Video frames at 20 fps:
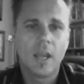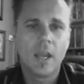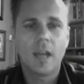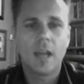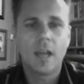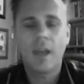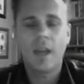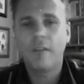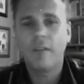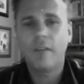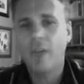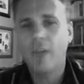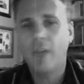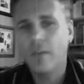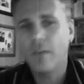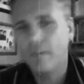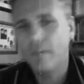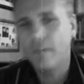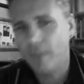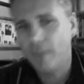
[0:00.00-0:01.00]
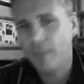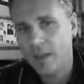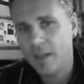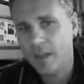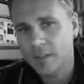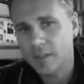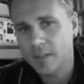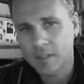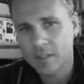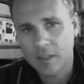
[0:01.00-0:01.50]
Now for every phase
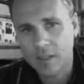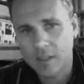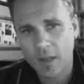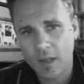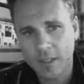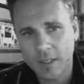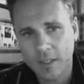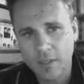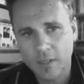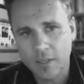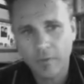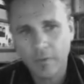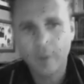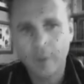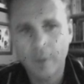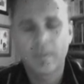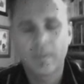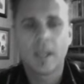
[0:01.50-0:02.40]
it's slightly different,